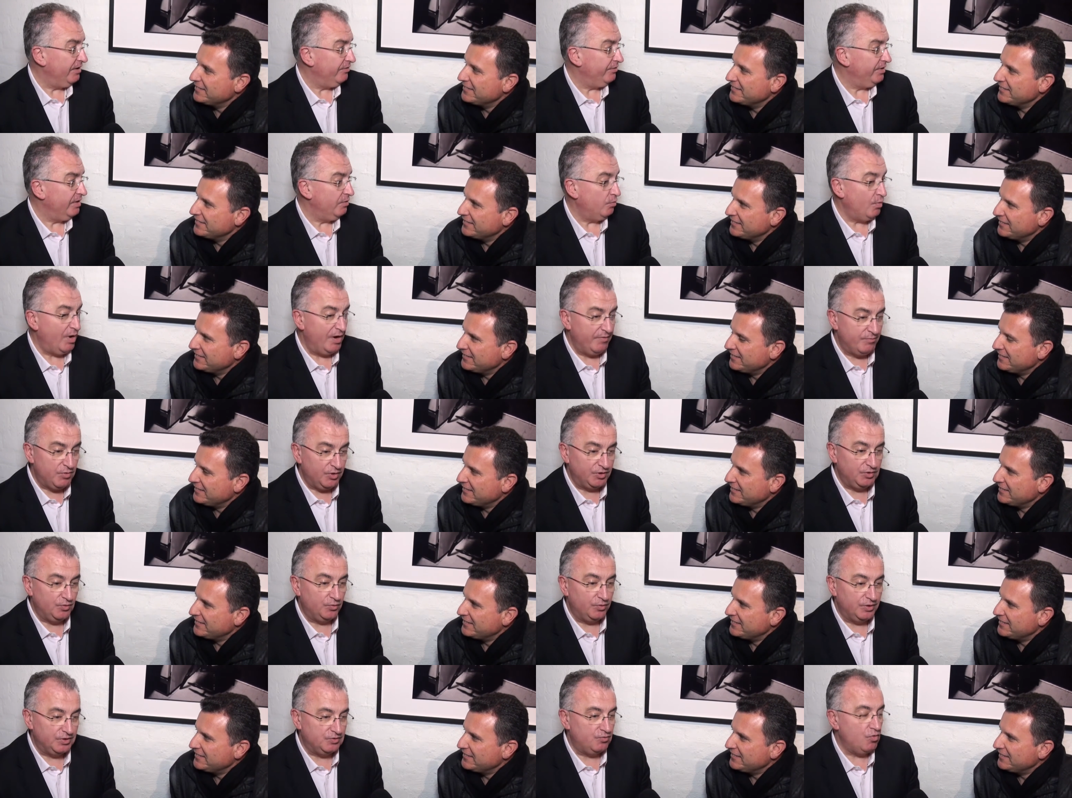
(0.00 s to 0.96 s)
Speaker 1: area. One of my
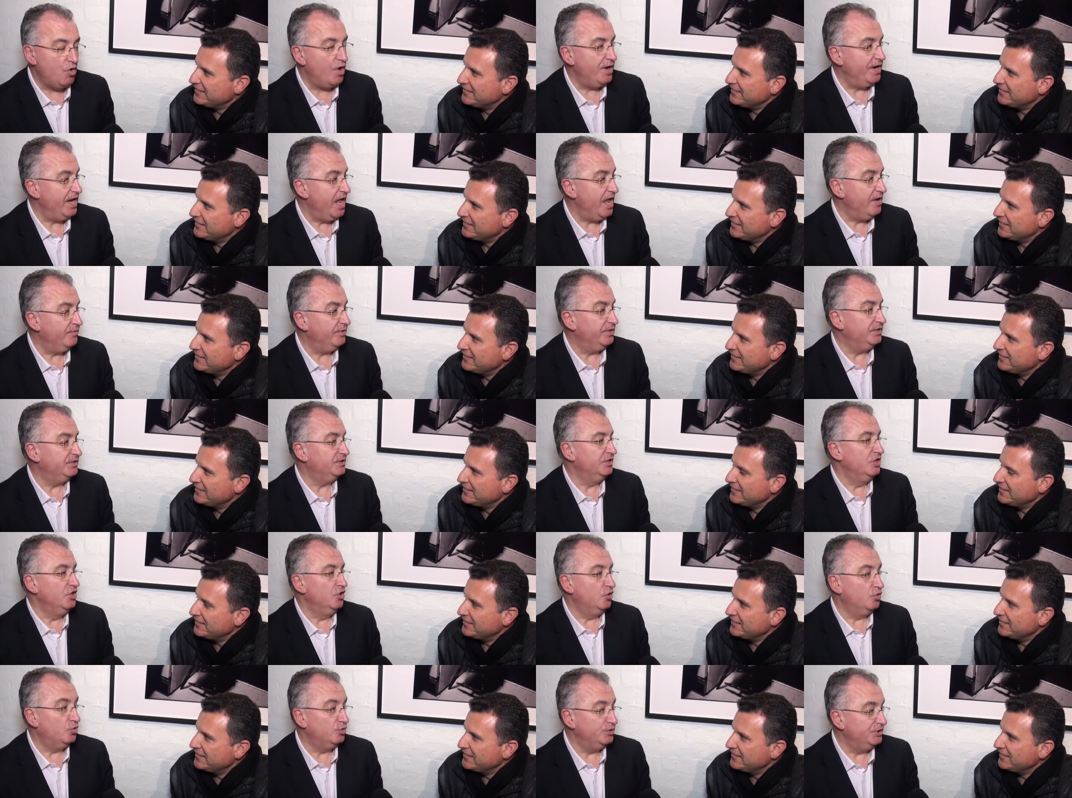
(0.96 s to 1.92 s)
daughters right now is
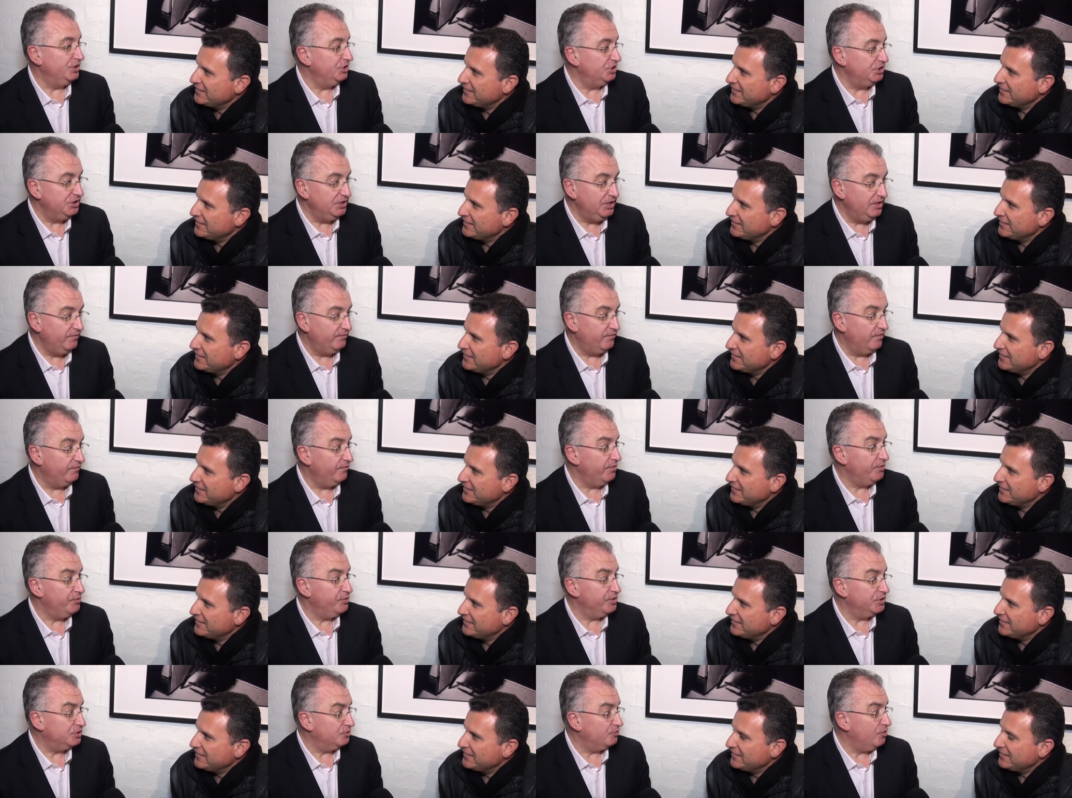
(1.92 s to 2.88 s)
auditioning for
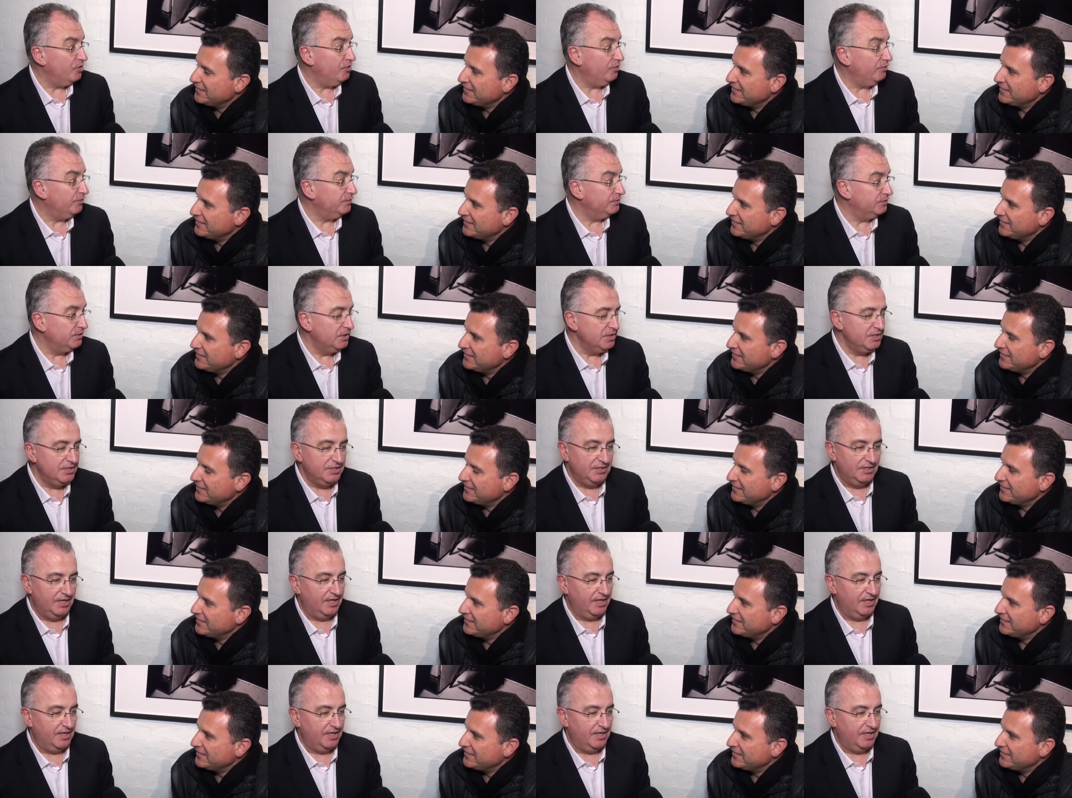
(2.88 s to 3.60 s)
various roles,